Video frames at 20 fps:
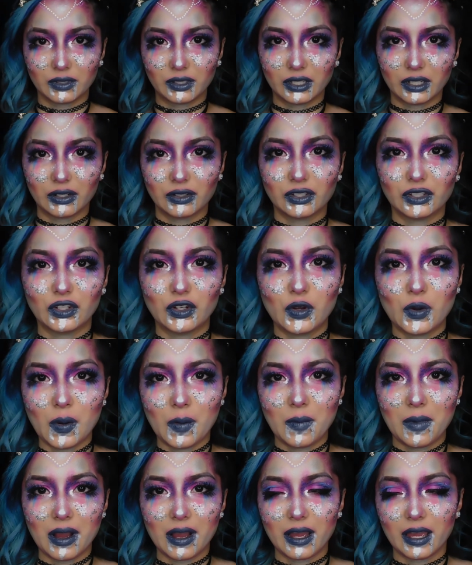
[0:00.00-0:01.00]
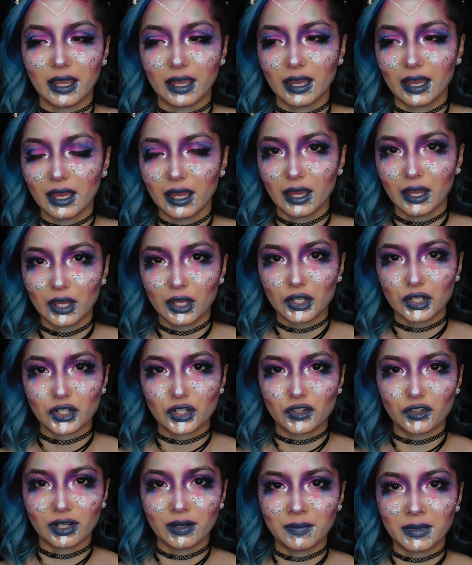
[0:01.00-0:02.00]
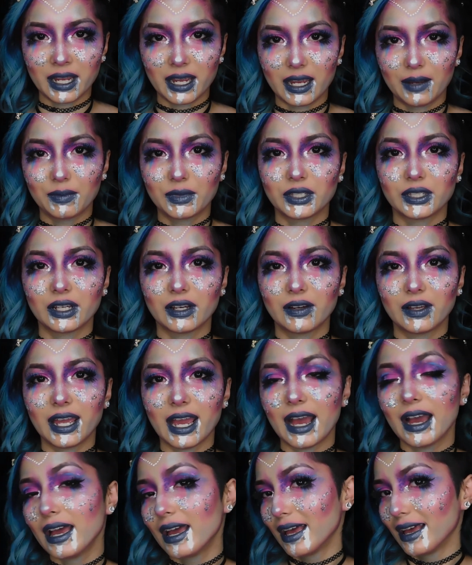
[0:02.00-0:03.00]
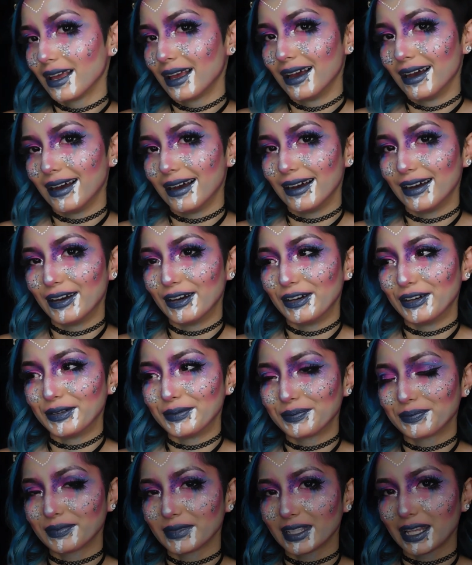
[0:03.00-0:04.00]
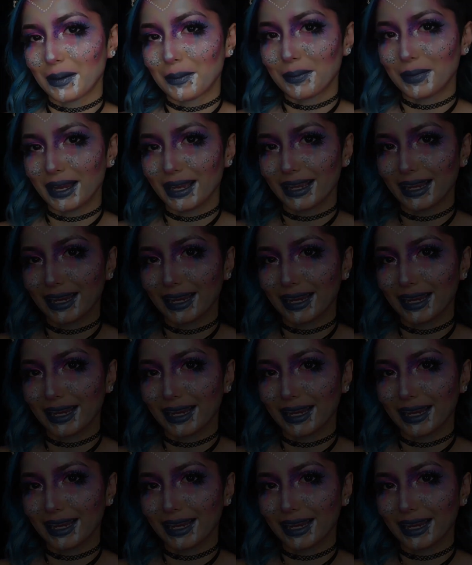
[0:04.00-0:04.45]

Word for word: below to my stream name. So yeah, um, bye